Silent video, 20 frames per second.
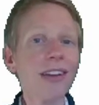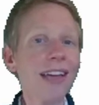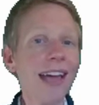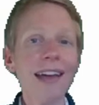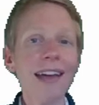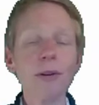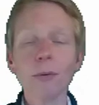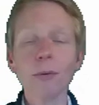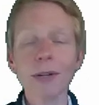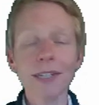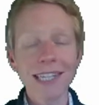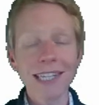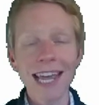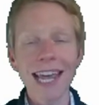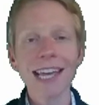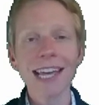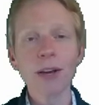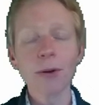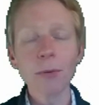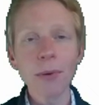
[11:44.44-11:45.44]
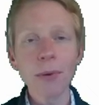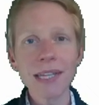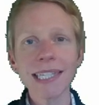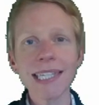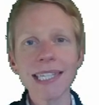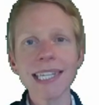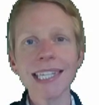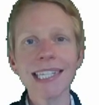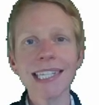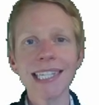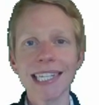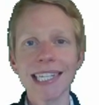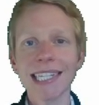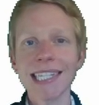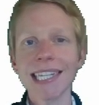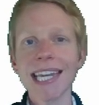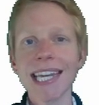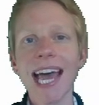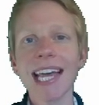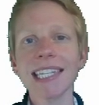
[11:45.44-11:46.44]
at or take quizzes
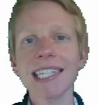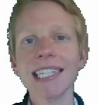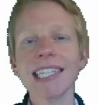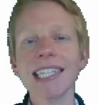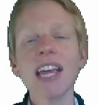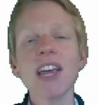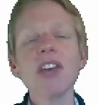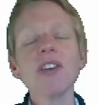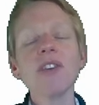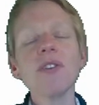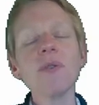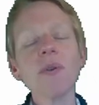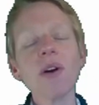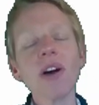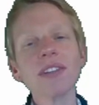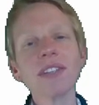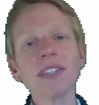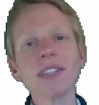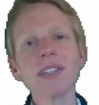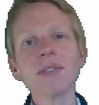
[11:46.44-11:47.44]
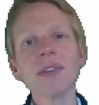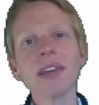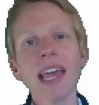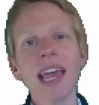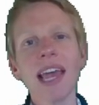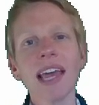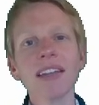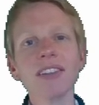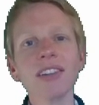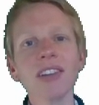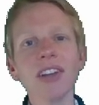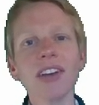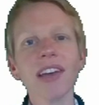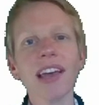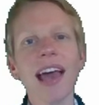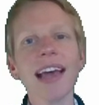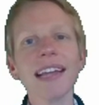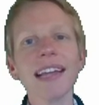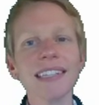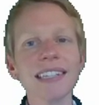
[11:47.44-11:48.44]
and tests. You also can't look
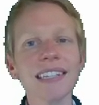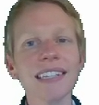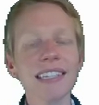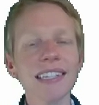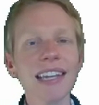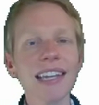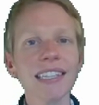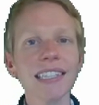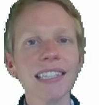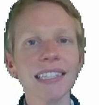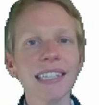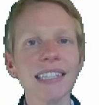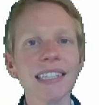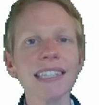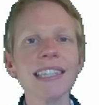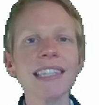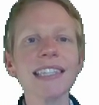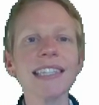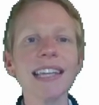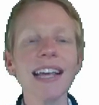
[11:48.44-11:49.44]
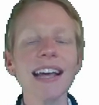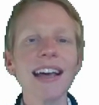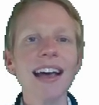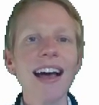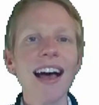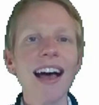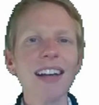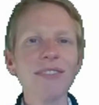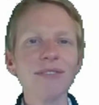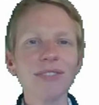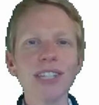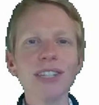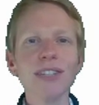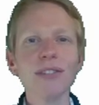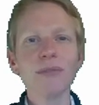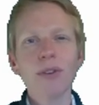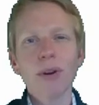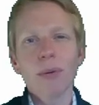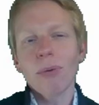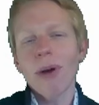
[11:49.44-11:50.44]
at discussions
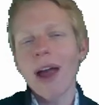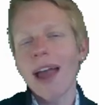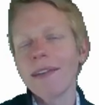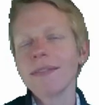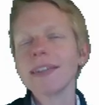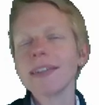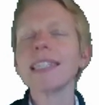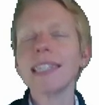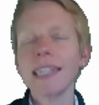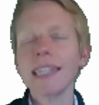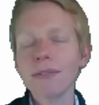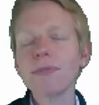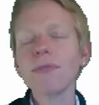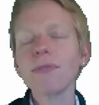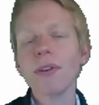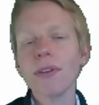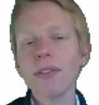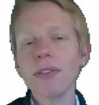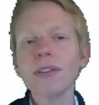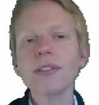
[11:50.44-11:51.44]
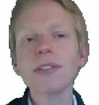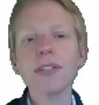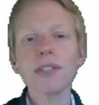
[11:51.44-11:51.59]
just for privacy for the